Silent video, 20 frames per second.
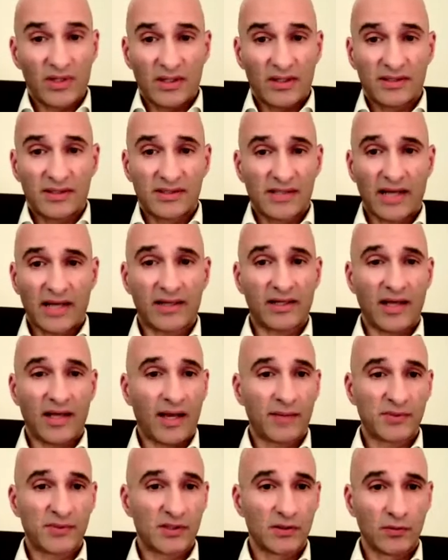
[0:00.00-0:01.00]
Exactly,
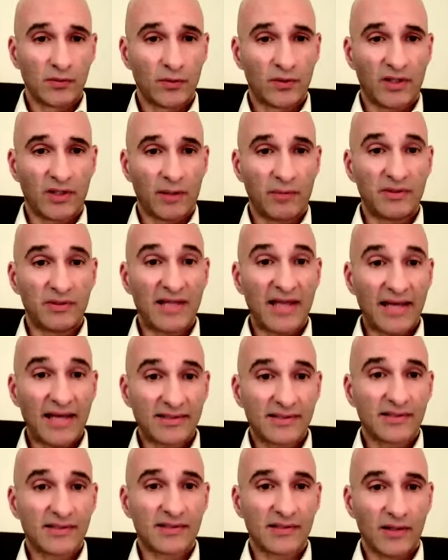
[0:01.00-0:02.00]
absolutely. I mean,
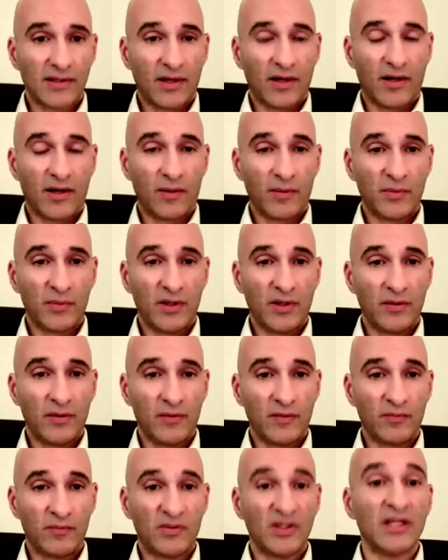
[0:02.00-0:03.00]
that's um,
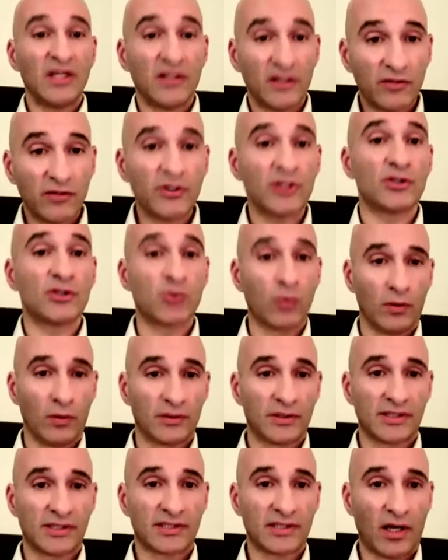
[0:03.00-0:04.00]
the
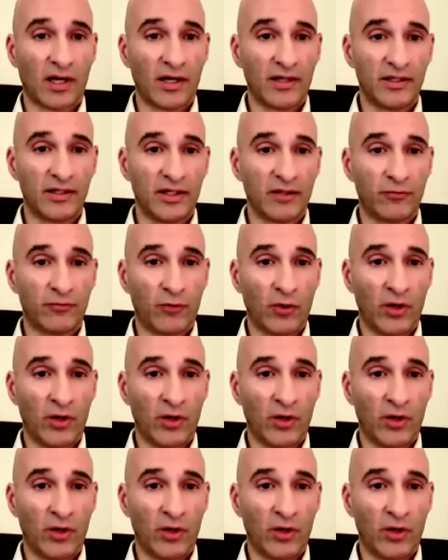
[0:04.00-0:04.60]
individual deciding